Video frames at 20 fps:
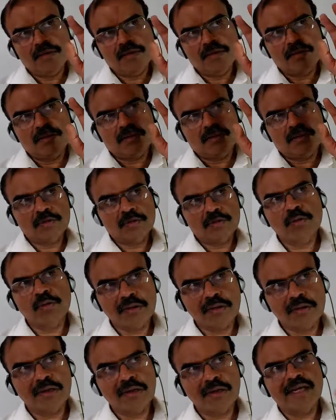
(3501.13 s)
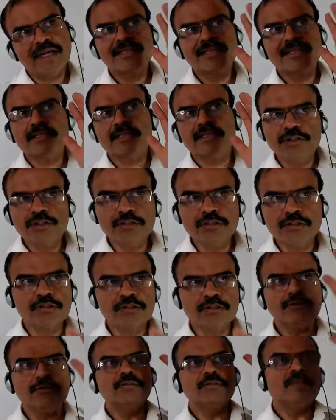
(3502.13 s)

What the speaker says: Google and YouTube,